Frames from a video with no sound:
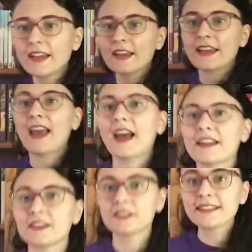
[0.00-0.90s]
Can
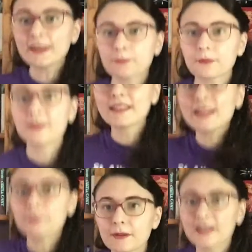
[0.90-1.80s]
you leap,
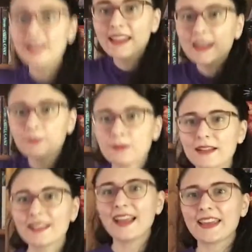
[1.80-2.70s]
leap, leap
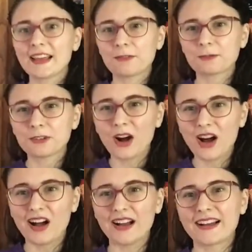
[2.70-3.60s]
like a
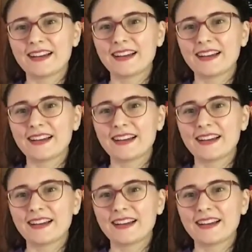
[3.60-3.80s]
frog?